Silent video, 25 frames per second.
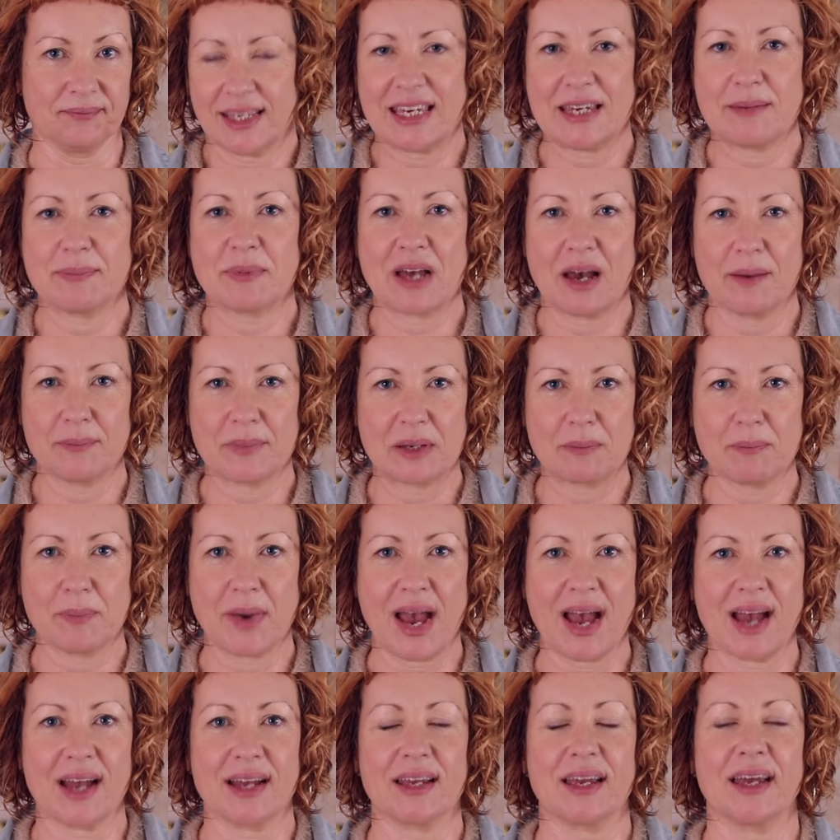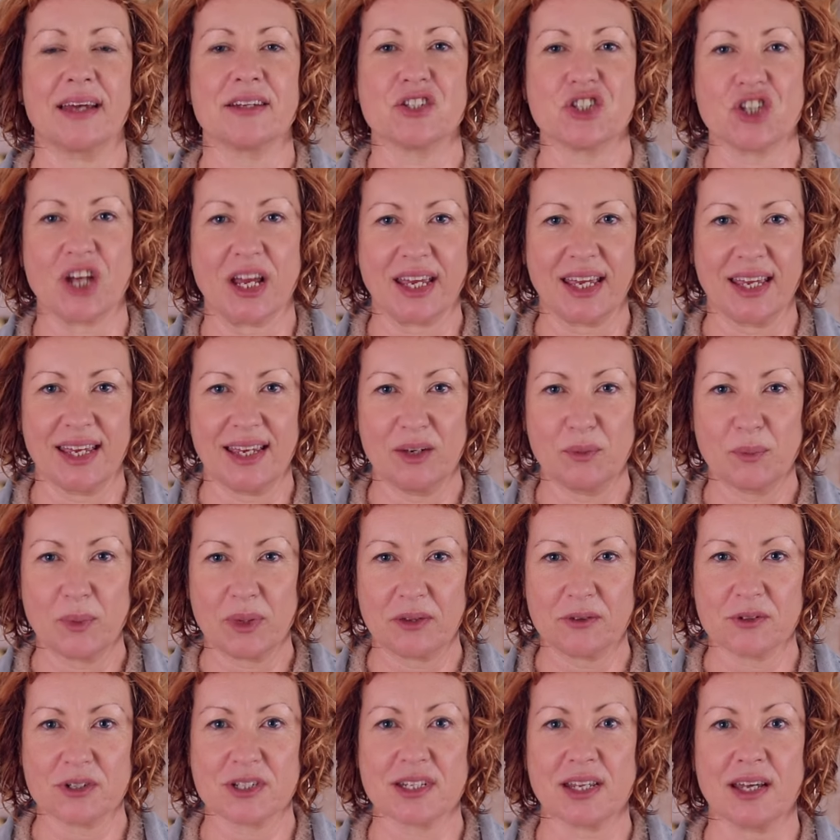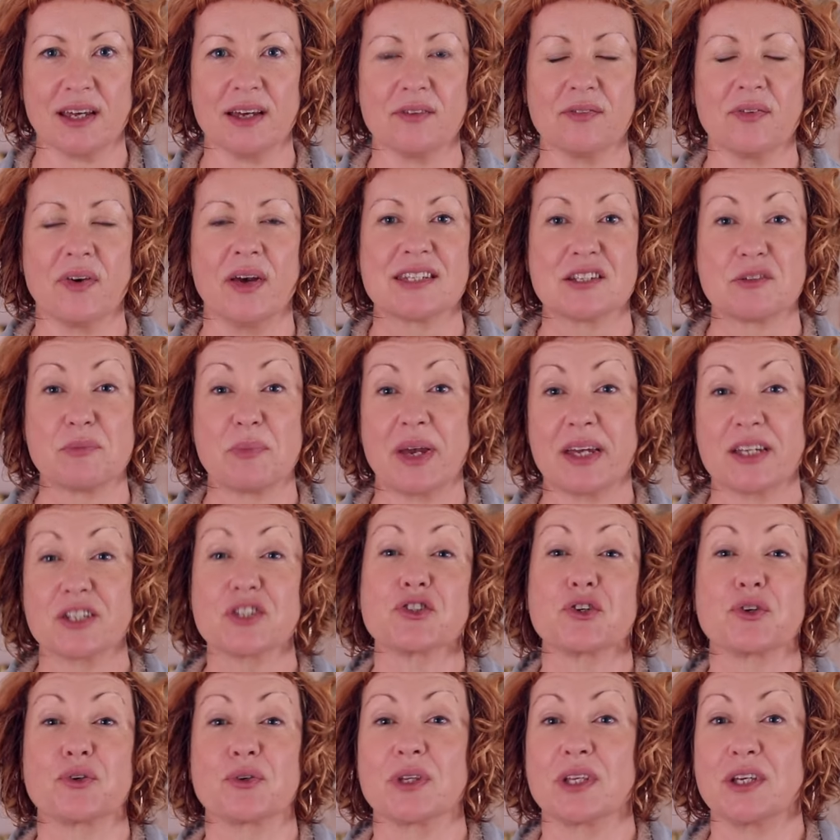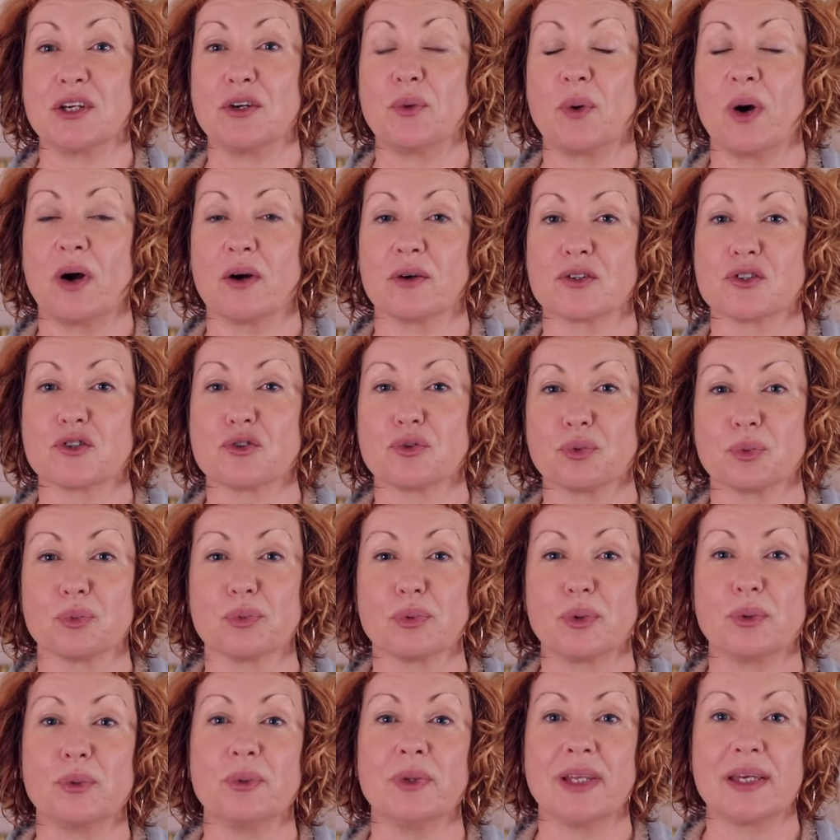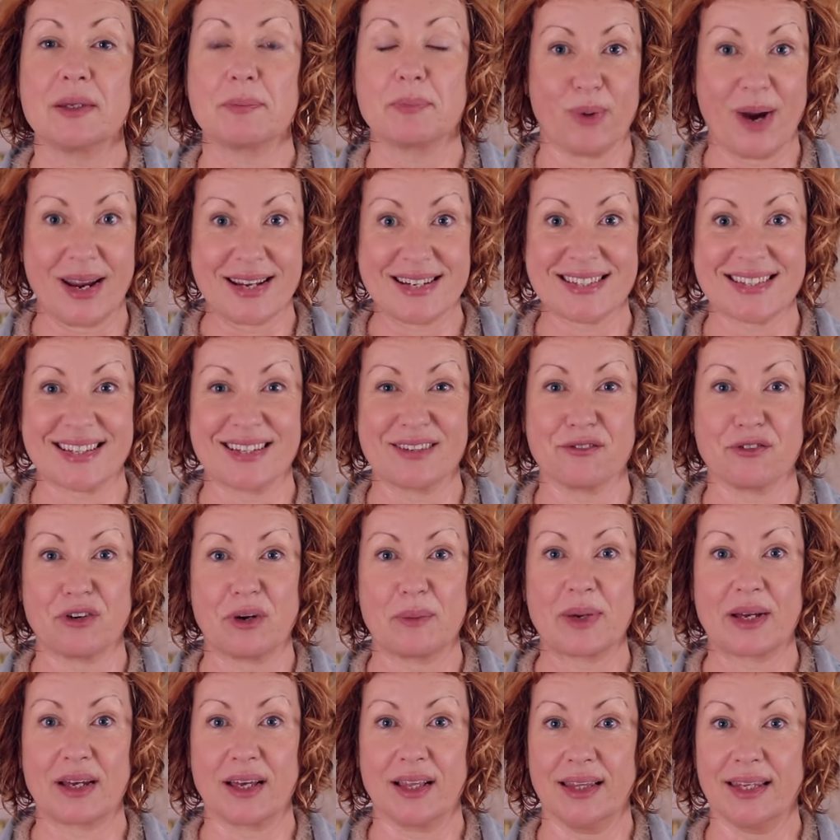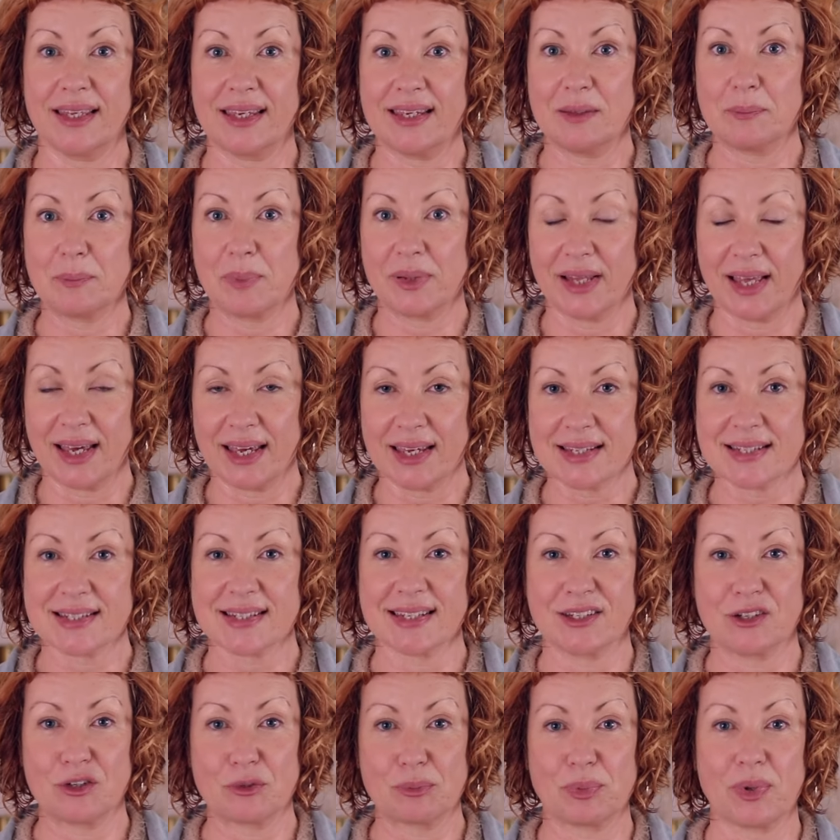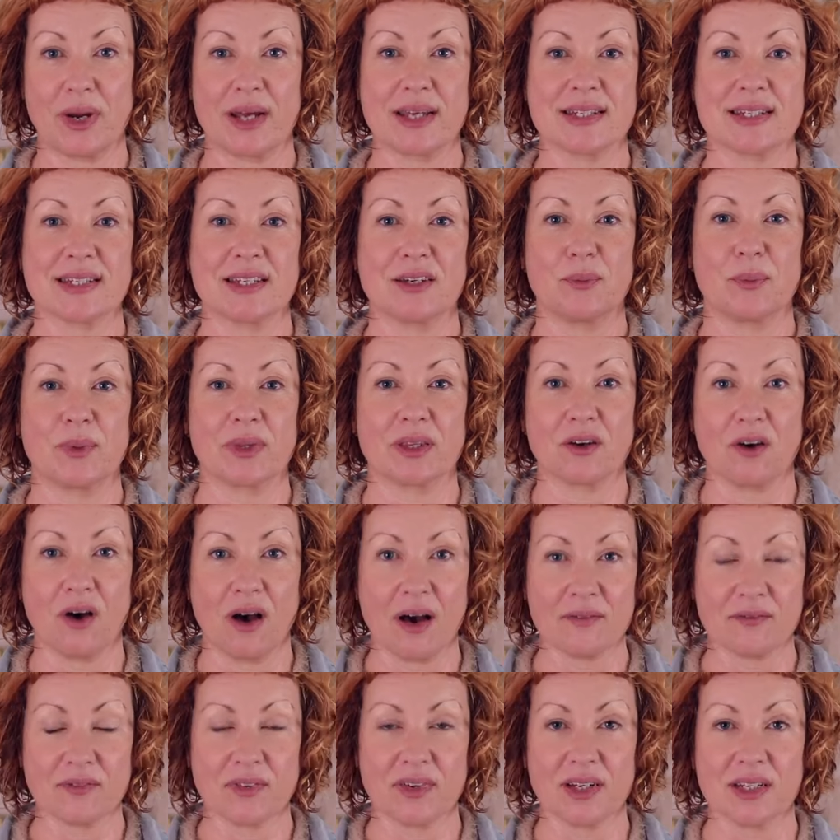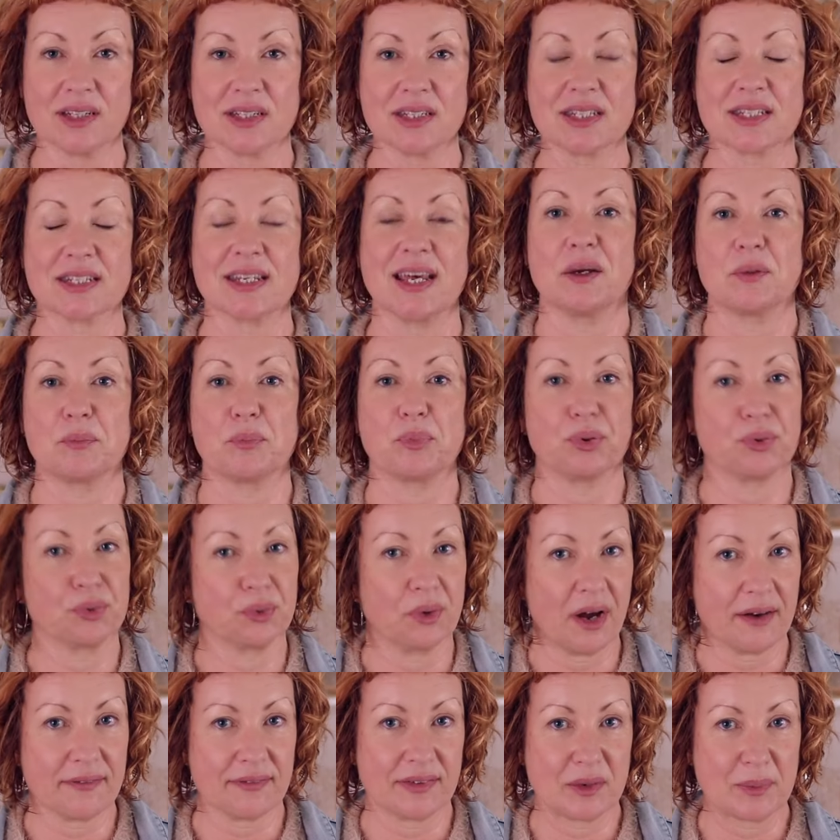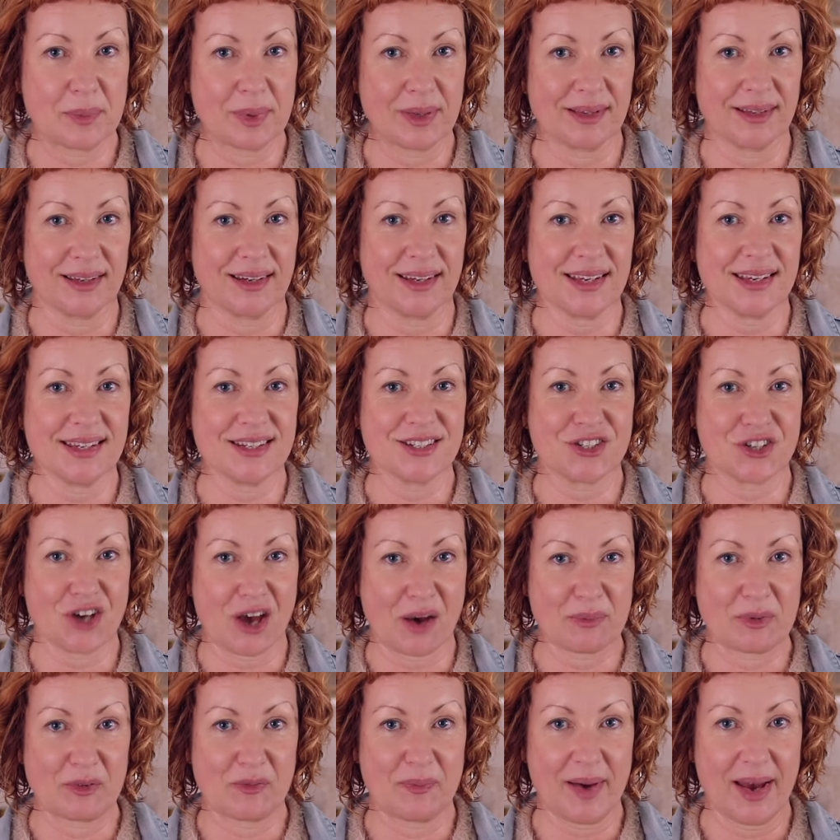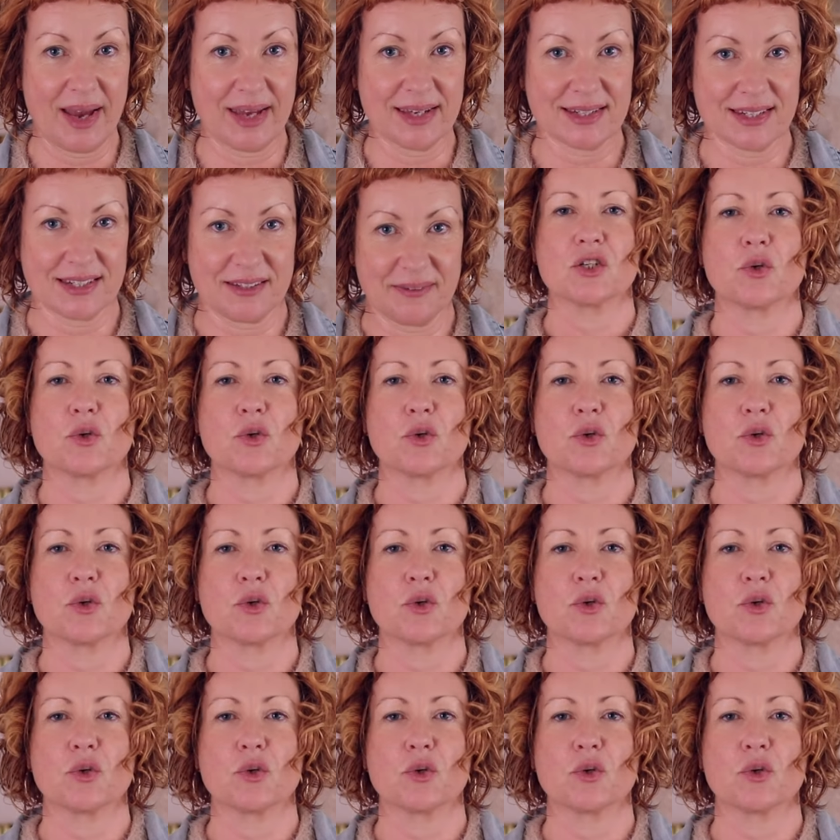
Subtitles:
Keep coming back and checking in with yourself to make sure that you are truly pricing from a clean place and you're pricing with confidence and profitability top of mind.